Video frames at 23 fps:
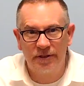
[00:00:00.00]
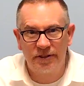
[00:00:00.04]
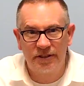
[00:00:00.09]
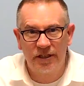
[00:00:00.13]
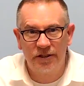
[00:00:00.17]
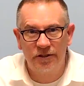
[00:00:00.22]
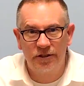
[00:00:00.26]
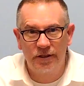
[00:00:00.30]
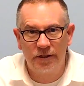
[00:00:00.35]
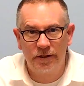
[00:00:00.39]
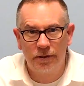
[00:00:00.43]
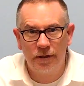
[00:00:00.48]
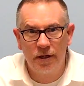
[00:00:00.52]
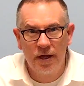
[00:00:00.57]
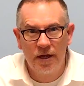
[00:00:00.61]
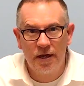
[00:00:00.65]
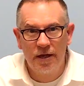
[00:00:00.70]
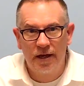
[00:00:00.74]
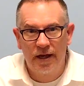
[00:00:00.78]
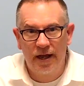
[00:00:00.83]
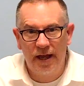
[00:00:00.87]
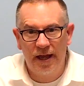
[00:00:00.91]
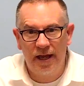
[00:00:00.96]
I'll send you
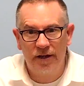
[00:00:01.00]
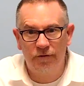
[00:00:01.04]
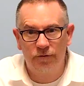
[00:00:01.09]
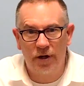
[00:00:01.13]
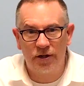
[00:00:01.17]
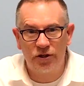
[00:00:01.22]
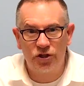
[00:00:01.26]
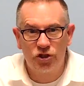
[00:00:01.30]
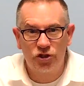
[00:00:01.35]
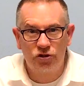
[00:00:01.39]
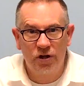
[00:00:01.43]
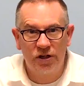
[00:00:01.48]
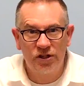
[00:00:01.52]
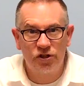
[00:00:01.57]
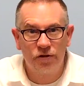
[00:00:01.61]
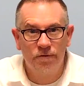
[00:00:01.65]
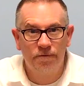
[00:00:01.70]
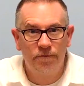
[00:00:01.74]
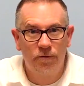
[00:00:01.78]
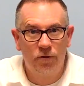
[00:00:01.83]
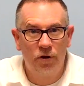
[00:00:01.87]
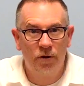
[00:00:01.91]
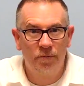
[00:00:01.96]
a registration
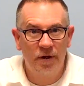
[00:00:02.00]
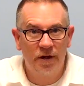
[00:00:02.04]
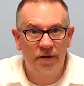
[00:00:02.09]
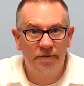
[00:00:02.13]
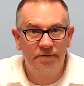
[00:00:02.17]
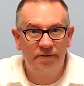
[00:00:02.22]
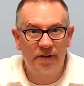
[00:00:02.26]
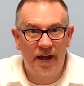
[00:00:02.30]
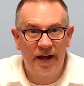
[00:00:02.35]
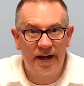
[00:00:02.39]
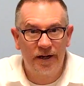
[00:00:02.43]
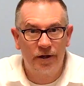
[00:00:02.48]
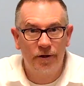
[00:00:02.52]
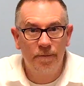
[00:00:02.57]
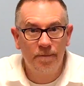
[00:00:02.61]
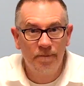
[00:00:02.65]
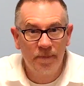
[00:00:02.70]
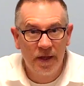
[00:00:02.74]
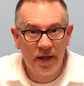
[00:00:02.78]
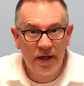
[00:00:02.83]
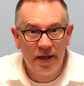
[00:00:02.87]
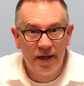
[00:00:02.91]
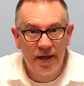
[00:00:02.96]
form and a flyer.
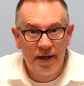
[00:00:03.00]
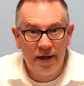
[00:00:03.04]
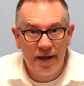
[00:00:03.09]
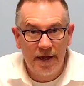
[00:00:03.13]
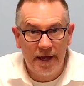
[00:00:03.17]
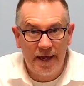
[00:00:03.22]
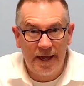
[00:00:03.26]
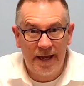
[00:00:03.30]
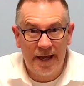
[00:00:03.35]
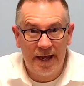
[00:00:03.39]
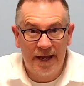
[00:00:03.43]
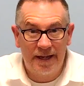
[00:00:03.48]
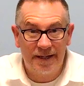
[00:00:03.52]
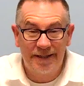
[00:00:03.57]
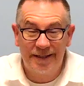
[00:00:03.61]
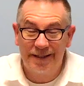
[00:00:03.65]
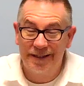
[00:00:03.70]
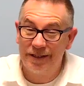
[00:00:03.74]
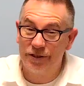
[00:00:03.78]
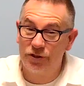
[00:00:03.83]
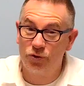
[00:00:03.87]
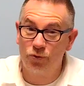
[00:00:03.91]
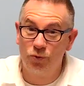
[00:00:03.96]
And
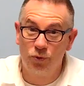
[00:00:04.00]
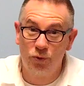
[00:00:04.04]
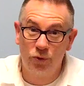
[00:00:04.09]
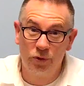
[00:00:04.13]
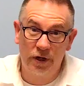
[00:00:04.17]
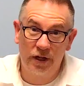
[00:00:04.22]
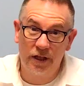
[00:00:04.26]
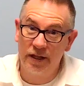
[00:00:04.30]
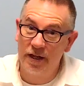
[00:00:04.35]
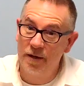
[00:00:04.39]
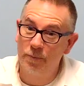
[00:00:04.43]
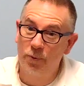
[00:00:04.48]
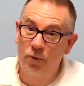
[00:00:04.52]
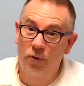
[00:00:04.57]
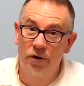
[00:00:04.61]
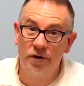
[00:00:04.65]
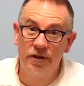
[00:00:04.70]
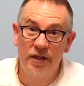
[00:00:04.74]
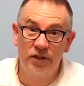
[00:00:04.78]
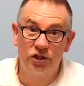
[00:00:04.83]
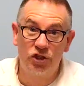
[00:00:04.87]
it's really important